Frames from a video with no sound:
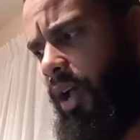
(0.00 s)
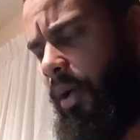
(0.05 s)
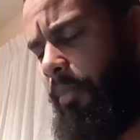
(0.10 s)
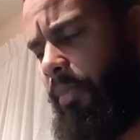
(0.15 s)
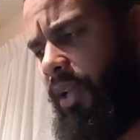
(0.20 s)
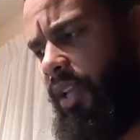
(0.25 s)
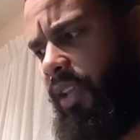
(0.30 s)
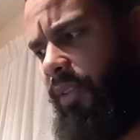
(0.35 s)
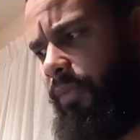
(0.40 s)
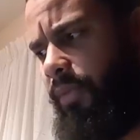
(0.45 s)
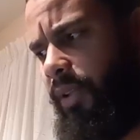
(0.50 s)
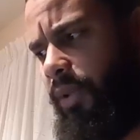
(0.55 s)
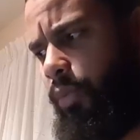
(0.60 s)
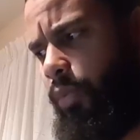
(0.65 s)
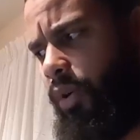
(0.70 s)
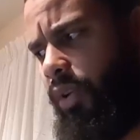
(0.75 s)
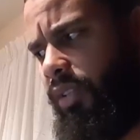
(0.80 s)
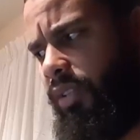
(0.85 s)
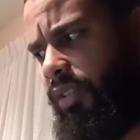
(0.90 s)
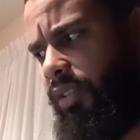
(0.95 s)
I believe it
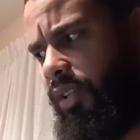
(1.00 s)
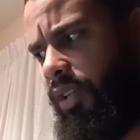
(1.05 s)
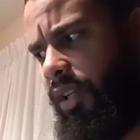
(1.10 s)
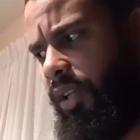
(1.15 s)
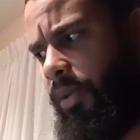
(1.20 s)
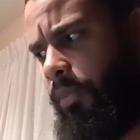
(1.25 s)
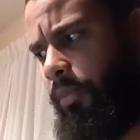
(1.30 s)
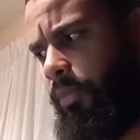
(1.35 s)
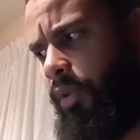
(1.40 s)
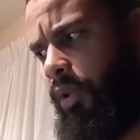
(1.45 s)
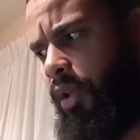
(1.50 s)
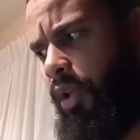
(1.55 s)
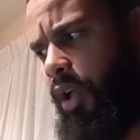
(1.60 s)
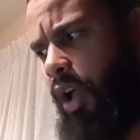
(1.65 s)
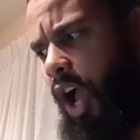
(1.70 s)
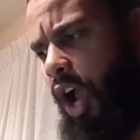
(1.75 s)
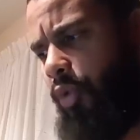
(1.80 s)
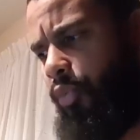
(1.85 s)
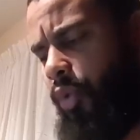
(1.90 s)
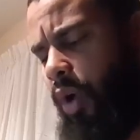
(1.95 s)
was um,
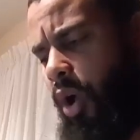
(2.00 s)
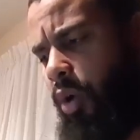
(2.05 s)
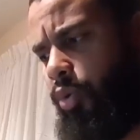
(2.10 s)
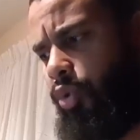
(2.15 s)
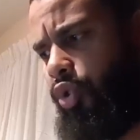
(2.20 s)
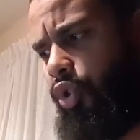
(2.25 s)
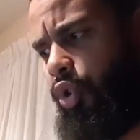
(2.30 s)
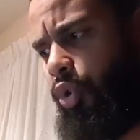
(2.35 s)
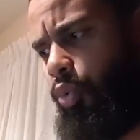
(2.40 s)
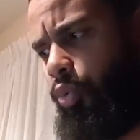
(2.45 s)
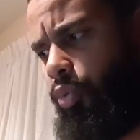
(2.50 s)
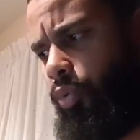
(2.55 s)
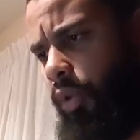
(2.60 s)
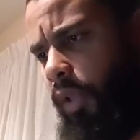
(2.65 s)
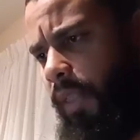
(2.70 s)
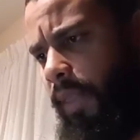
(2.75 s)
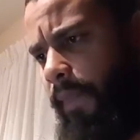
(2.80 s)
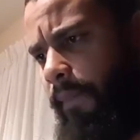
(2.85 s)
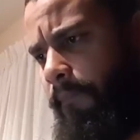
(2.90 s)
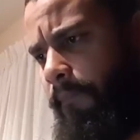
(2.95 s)
around June.